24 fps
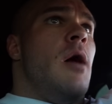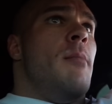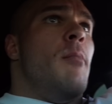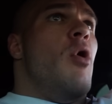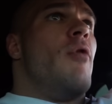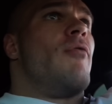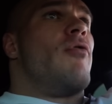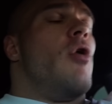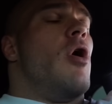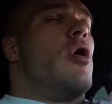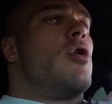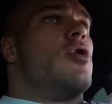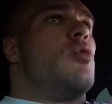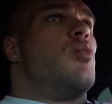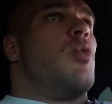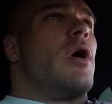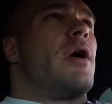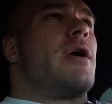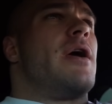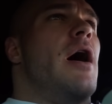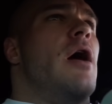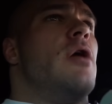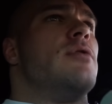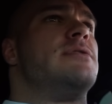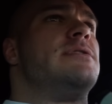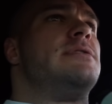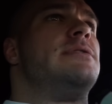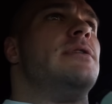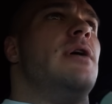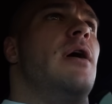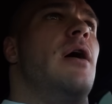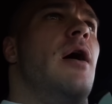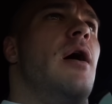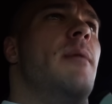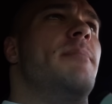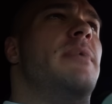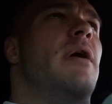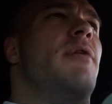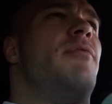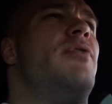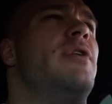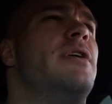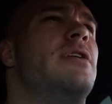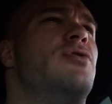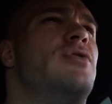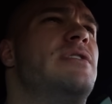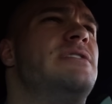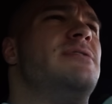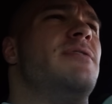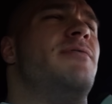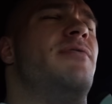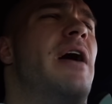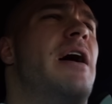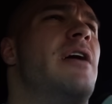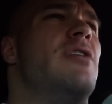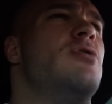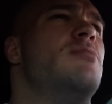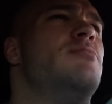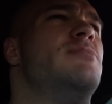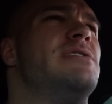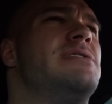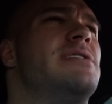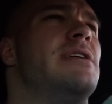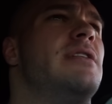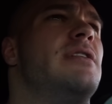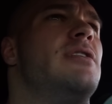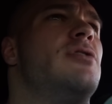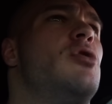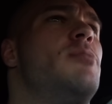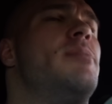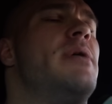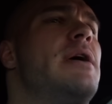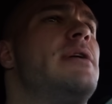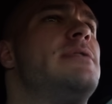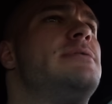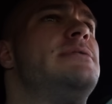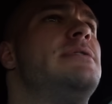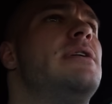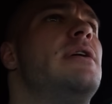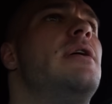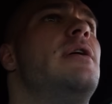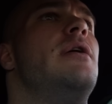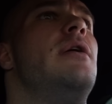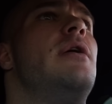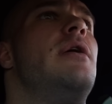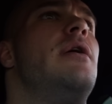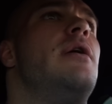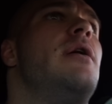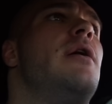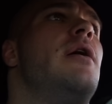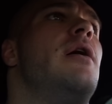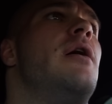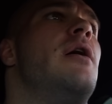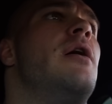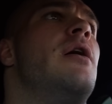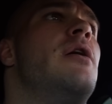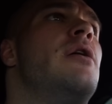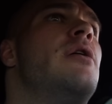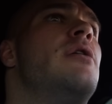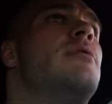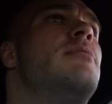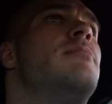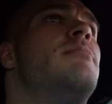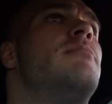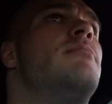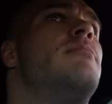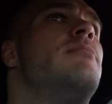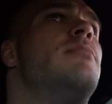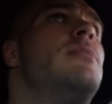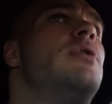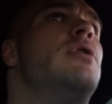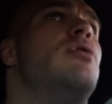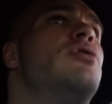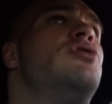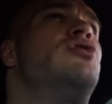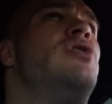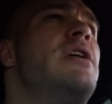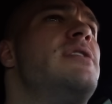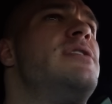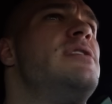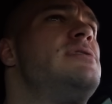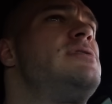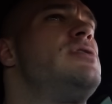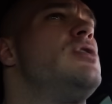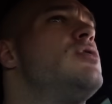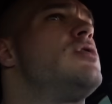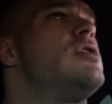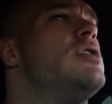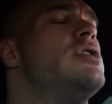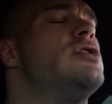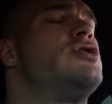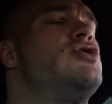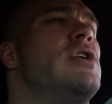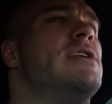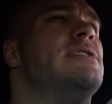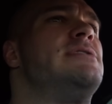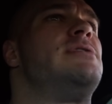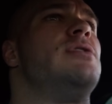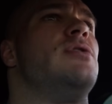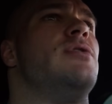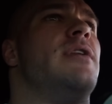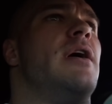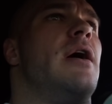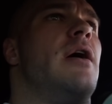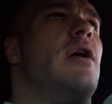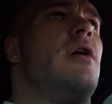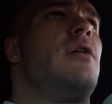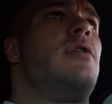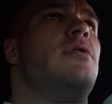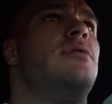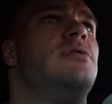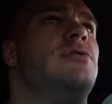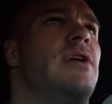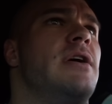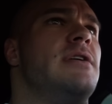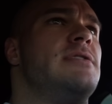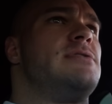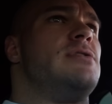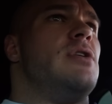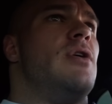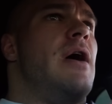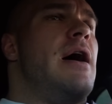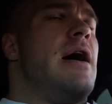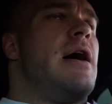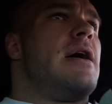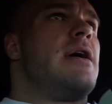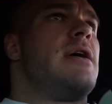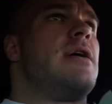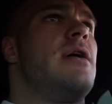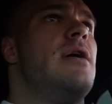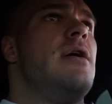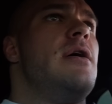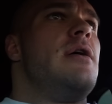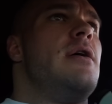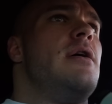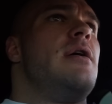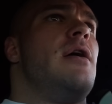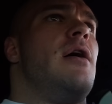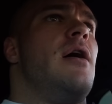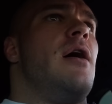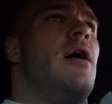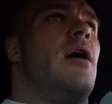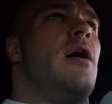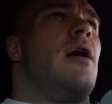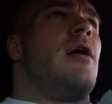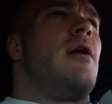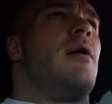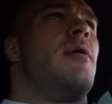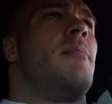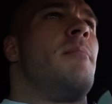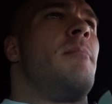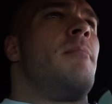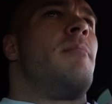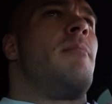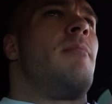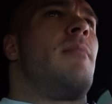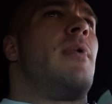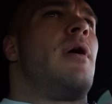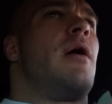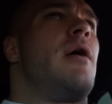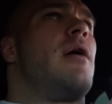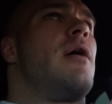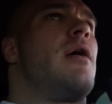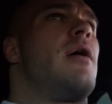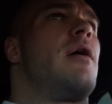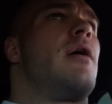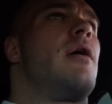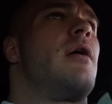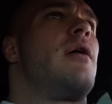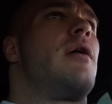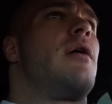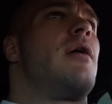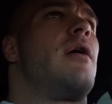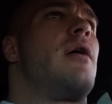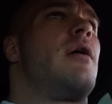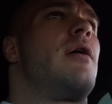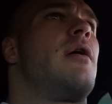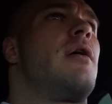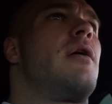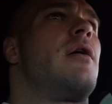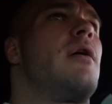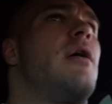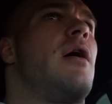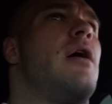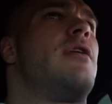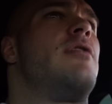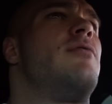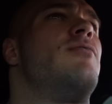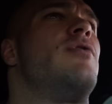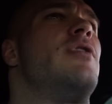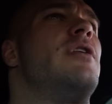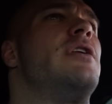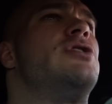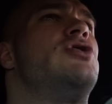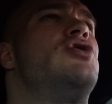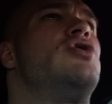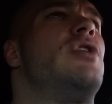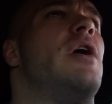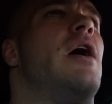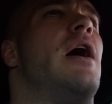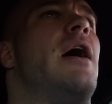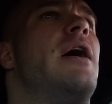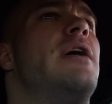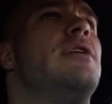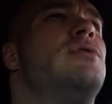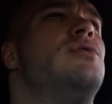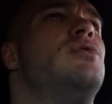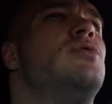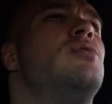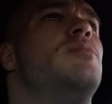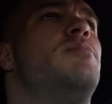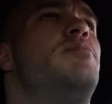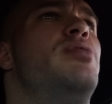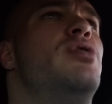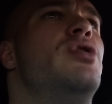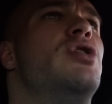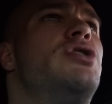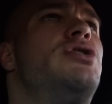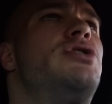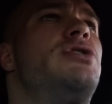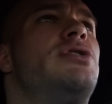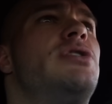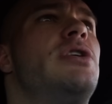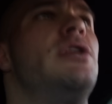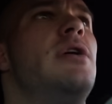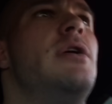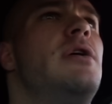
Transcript: Overall, good workouts. Definitely increase the volume just a little bit. You know, strength is still good, strength's still there, strength's still high. I didn't really try to push,